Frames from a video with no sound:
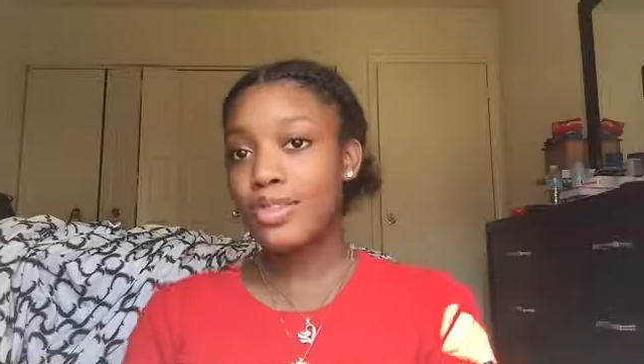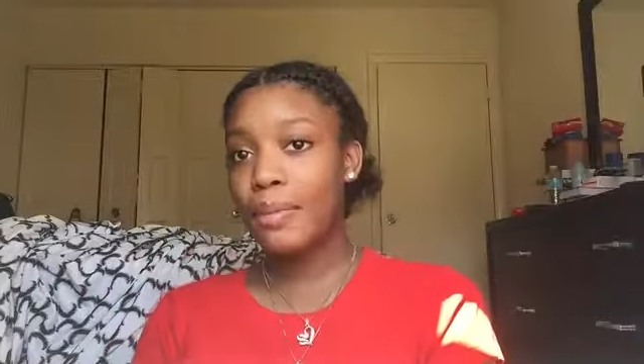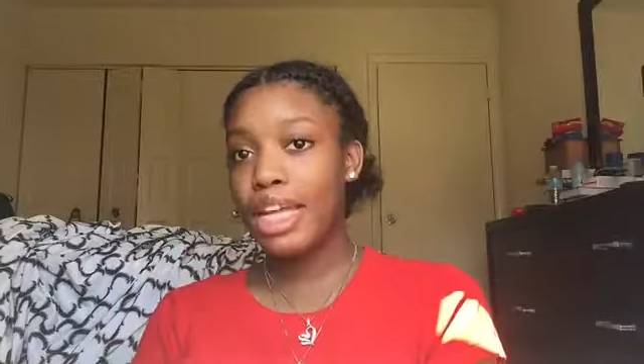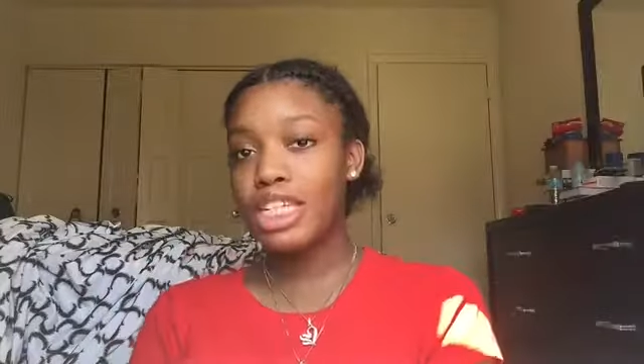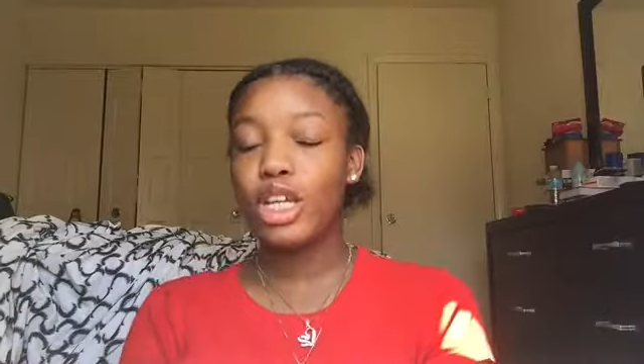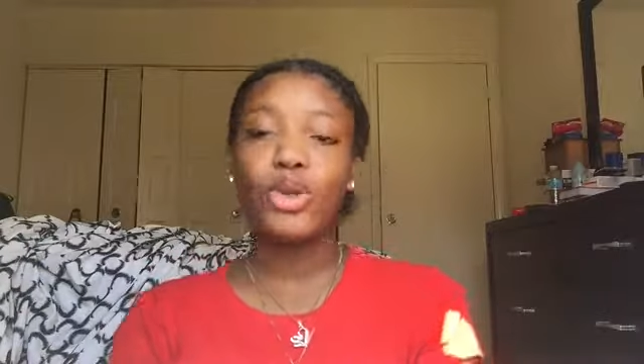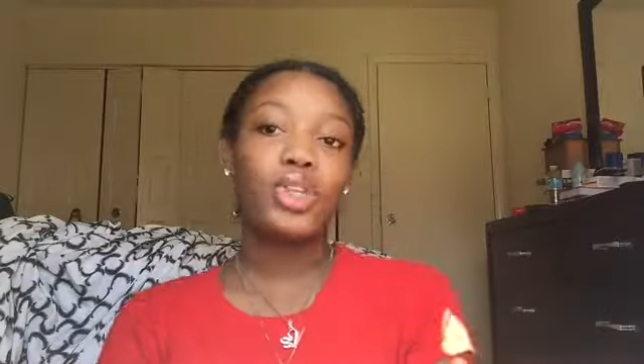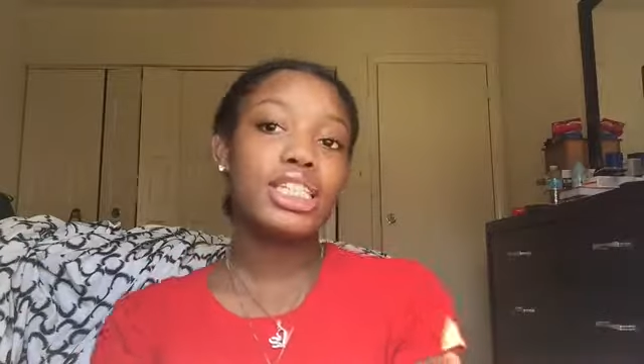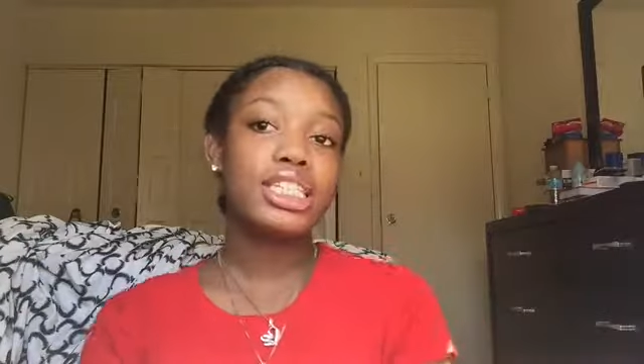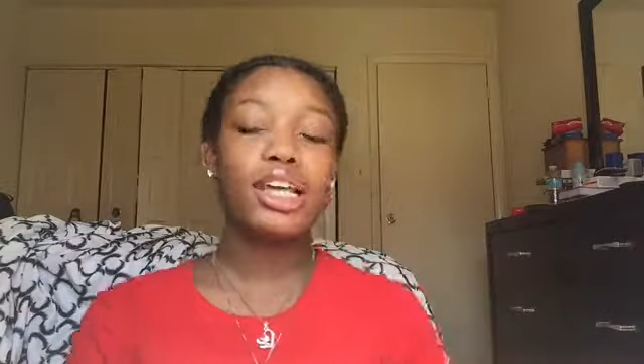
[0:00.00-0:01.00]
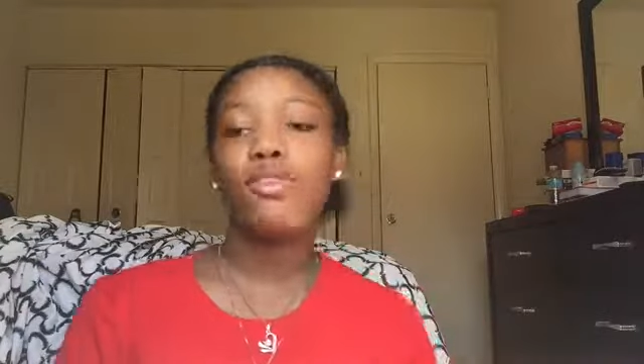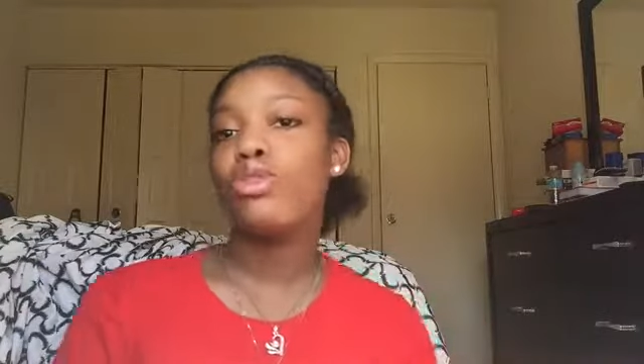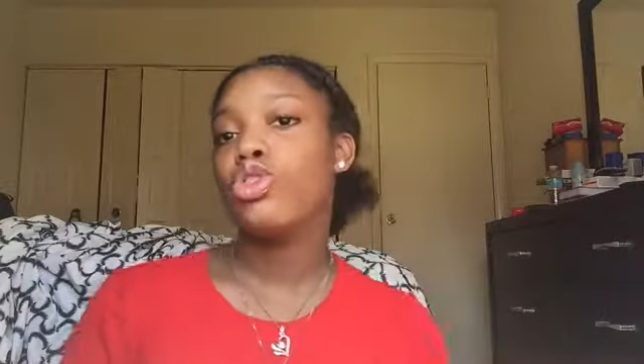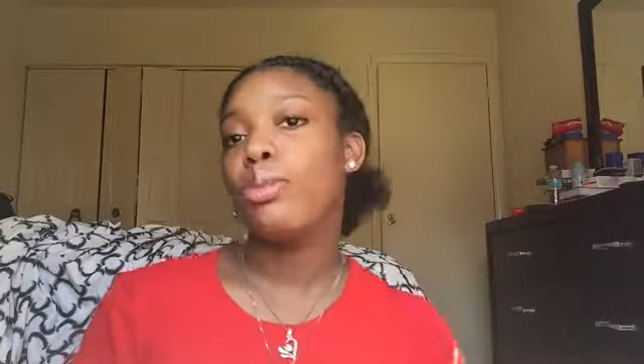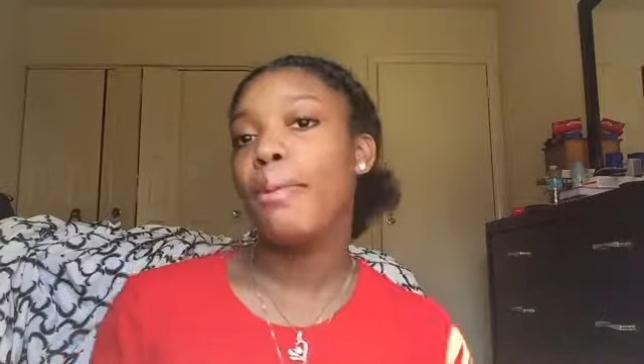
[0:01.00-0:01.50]
to my channel. This is
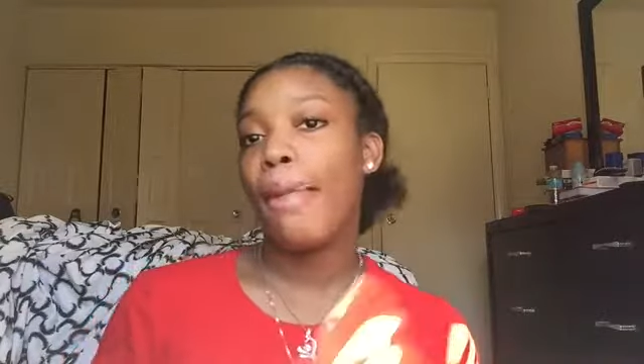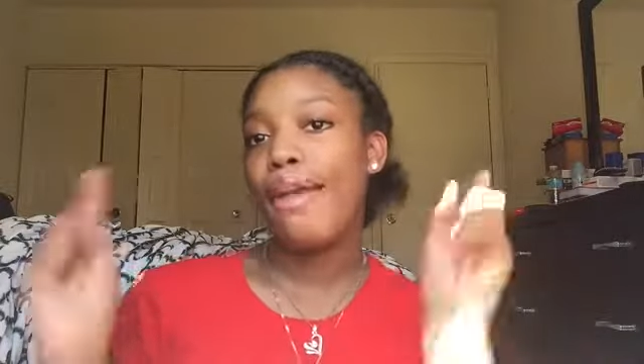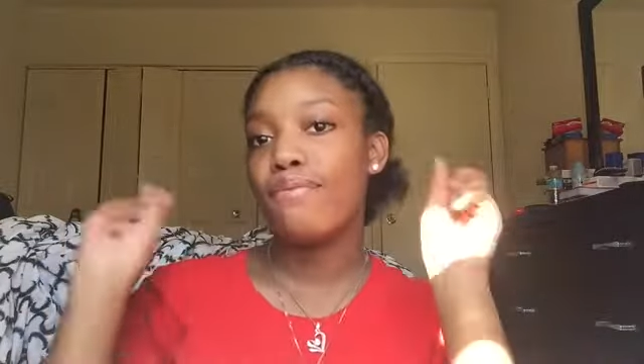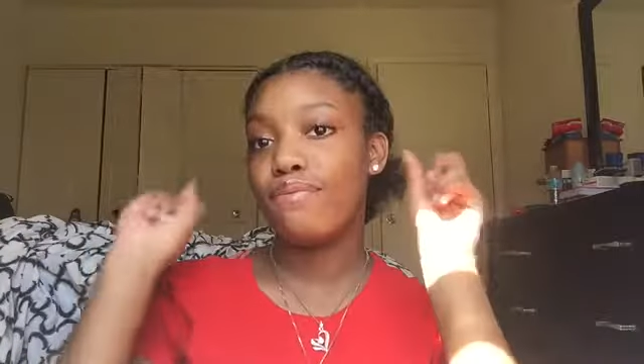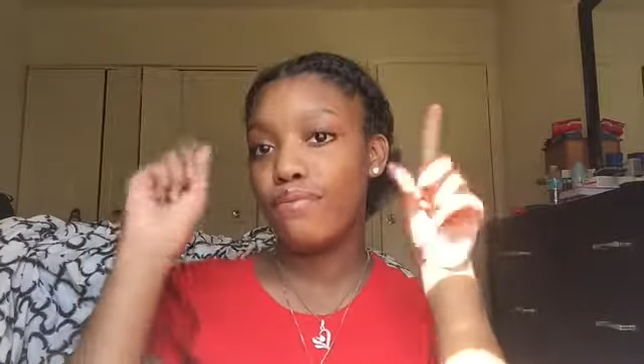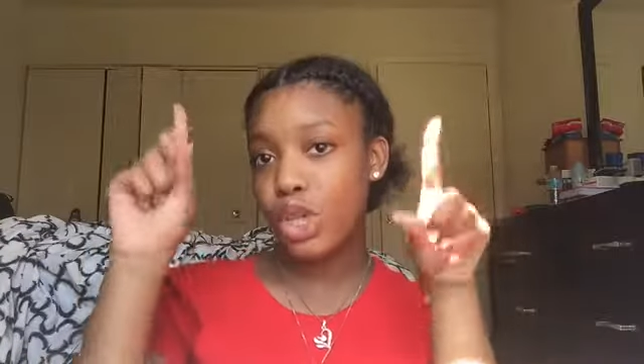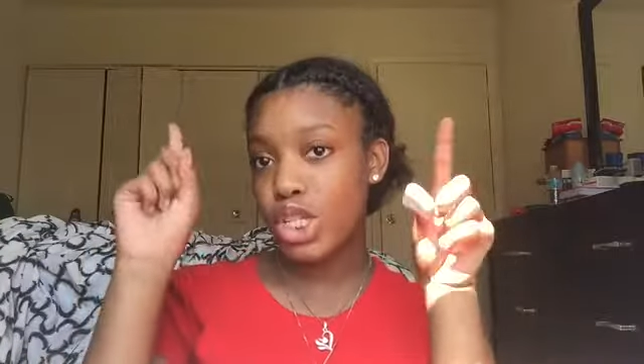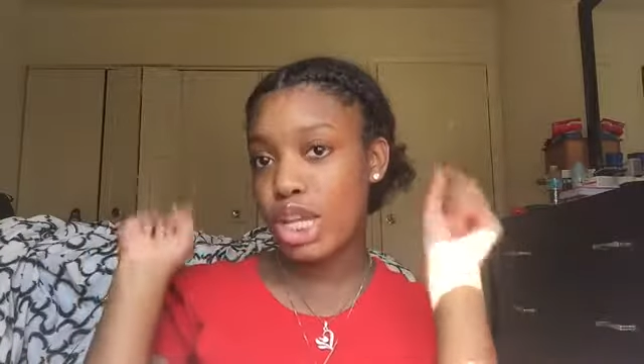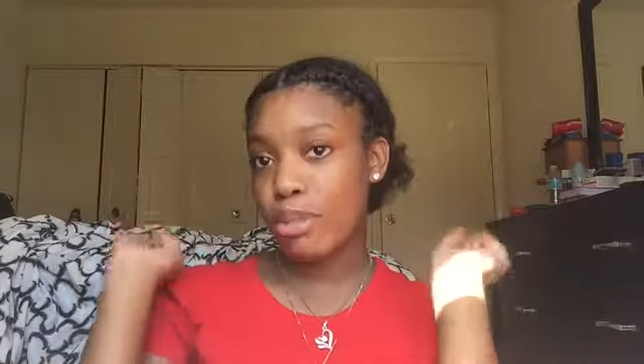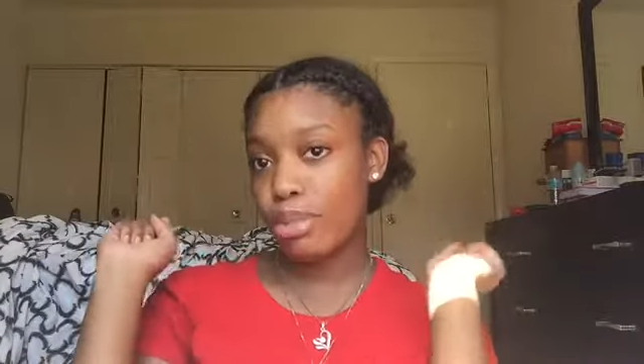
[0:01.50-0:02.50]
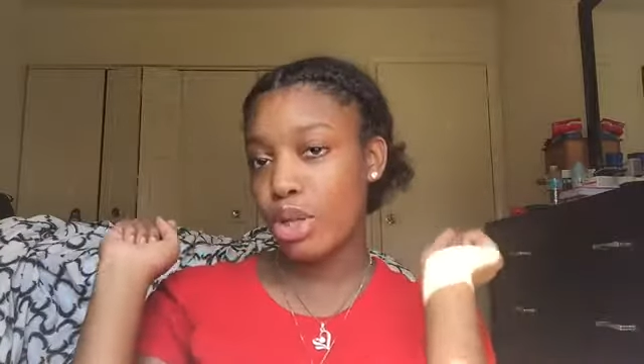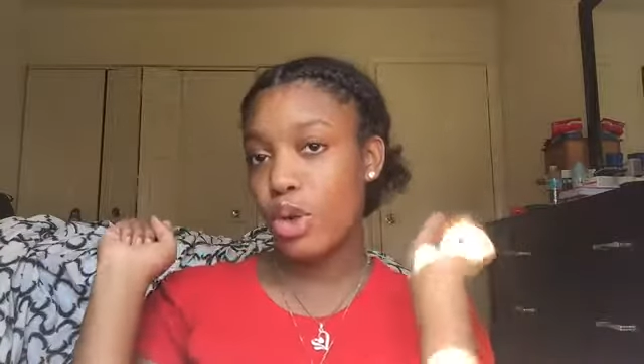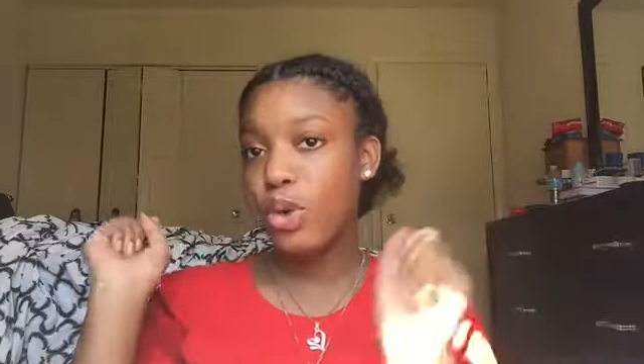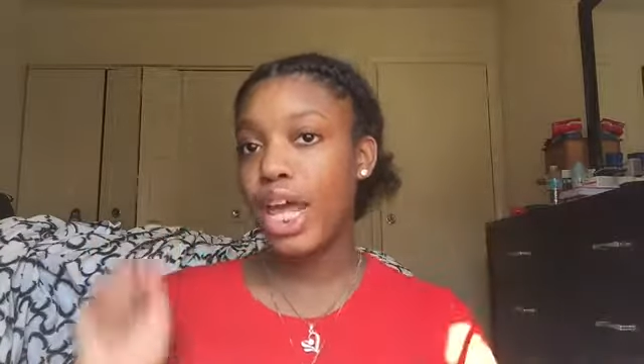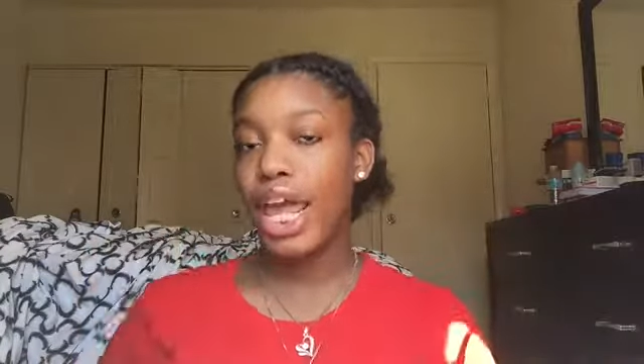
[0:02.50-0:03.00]
going to be my first upload,